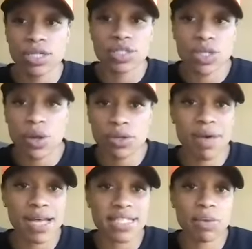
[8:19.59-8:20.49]
So you
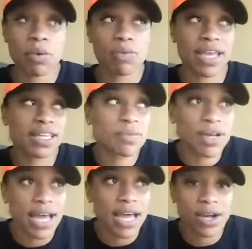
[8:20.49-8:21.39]
might say, well, Reagan, and
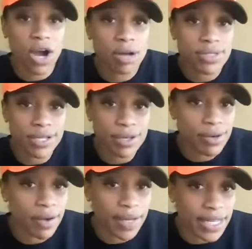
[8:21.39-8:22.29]
what kind of carbs are you
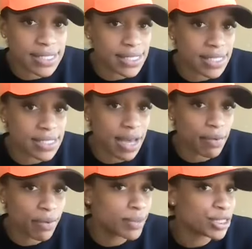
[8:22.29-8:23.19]
going to eat, sis? Like,
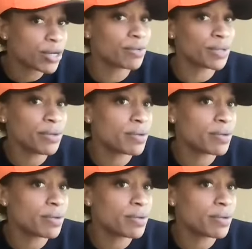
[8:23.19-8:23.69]
well, what you going to do?